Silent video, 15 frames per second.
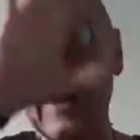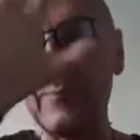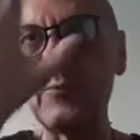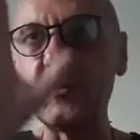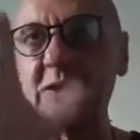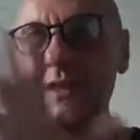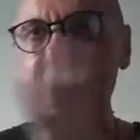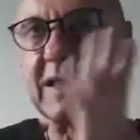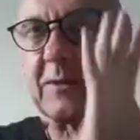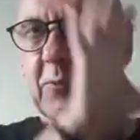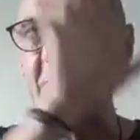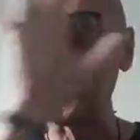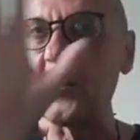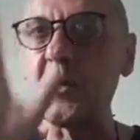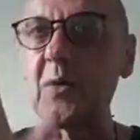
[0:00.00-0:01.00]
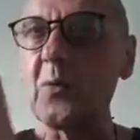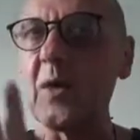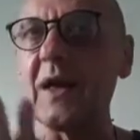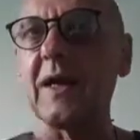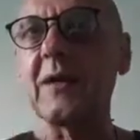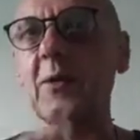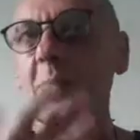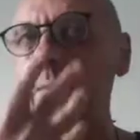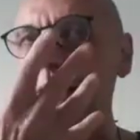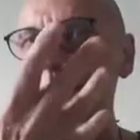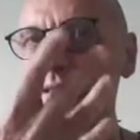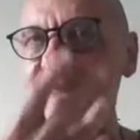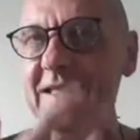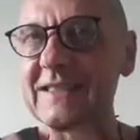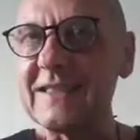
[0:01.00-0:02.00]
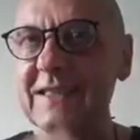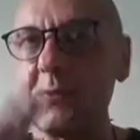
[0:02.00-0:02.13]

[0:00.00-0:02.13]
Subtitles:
to see that we're wearing a mask and see